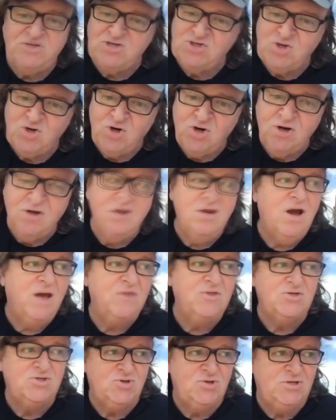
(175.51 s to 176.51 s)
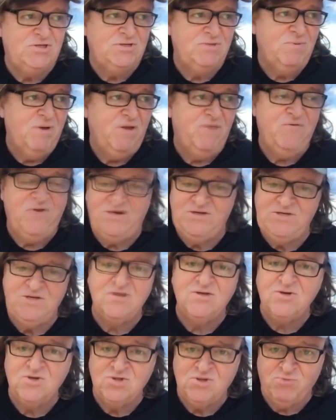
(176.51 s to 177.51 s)
just heard on the streets of Belfast
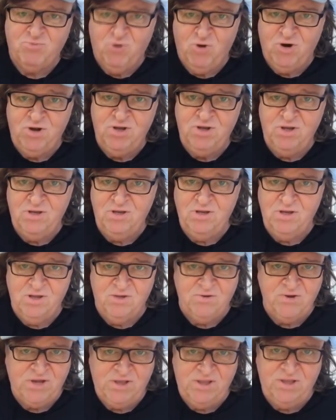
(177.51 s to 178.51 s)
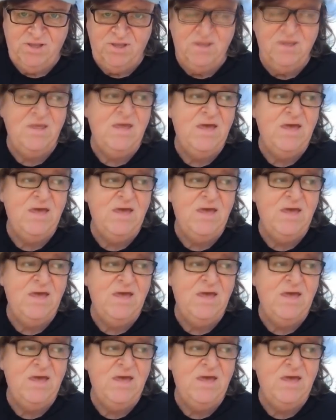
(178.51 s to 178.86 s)
here that you supported Hillary Clinton.